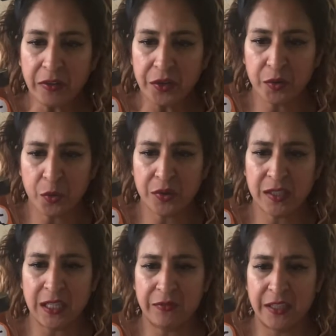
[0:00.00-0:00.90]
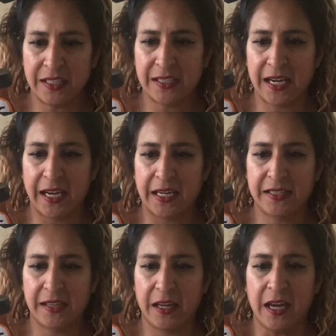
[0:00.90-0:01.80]
So what Stephen is saying
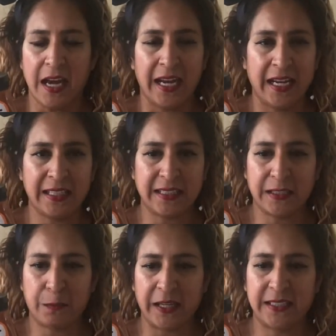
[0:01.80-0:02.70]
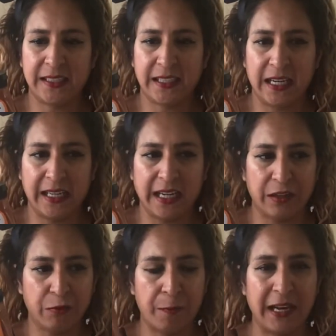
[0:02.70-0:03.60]
is that it is basically
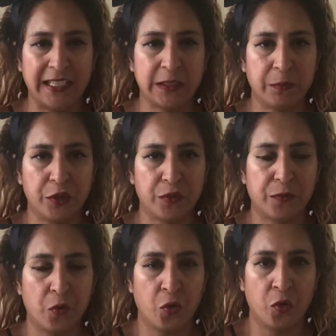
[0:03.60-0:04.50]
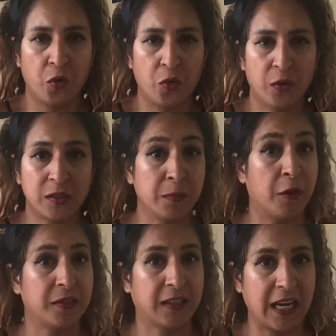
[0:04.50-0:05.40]
a replacement for
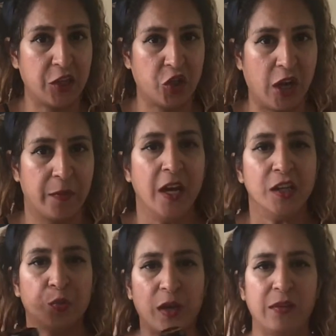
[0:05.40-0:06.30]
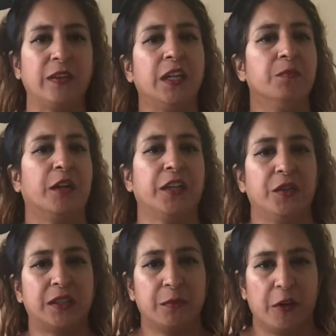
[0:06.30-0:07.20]
tomato ketchup. So whatever you might
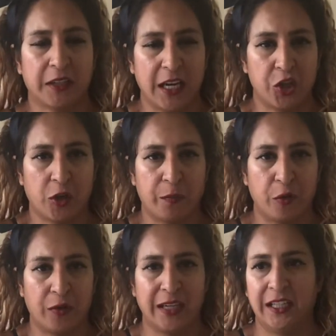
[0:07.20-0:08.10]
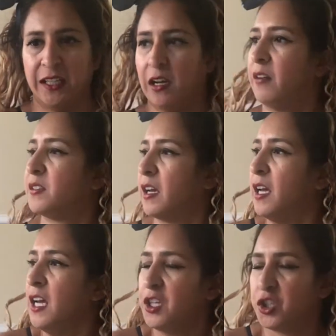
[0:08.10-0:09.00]
use tomato ketchup on in your lives, like
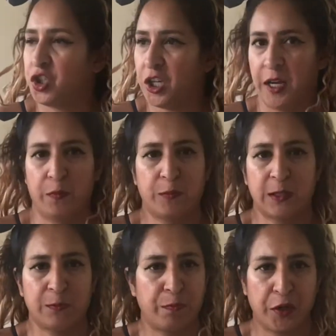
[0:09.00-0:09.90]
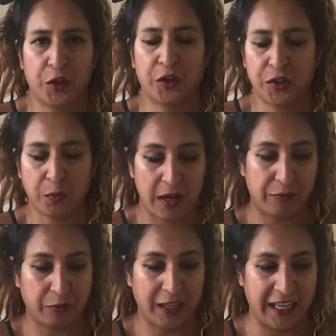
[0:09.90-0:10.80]
chips, burgers,
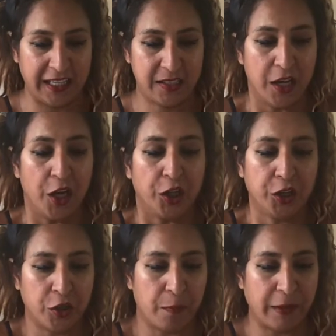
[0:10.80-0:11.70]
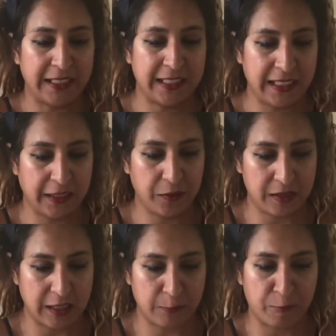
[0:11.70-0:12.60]
whatever it is, you can basically use
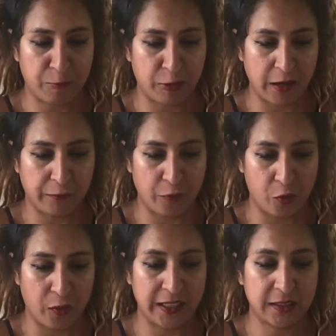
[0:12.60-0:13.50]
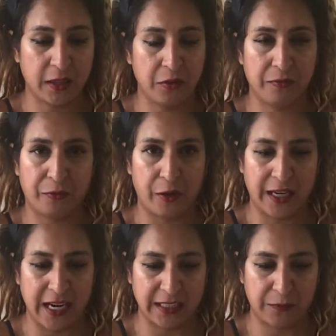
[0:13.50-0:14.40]
this product for. It's gluten-free,
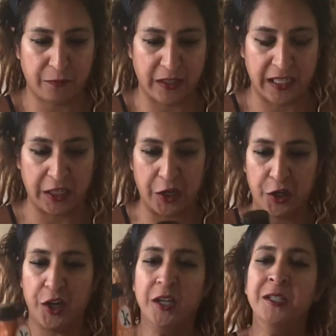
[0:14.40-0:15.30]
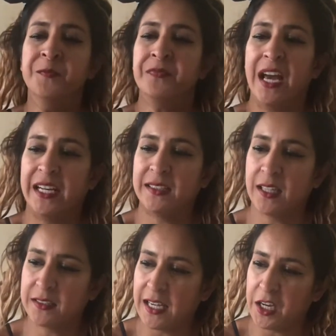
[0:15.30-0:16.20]
it's vegan, and it
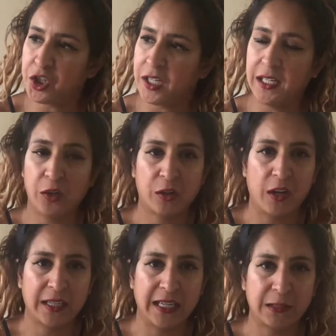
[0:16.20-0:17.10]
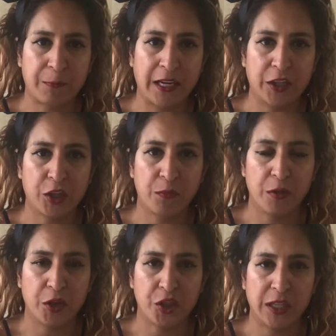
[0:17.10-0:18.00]
does actually look like it's been
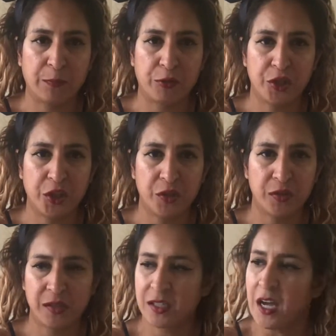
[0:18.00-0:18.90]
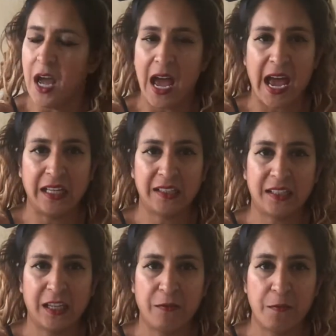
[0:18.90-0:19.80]
commercially produced, and
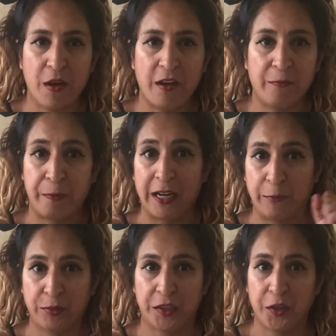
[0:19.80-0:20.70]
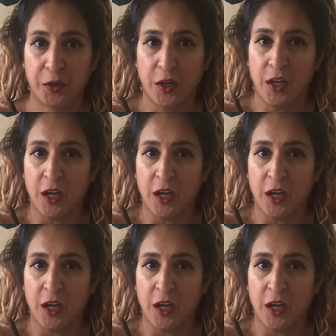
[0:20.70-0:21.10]
Stephen might have been able to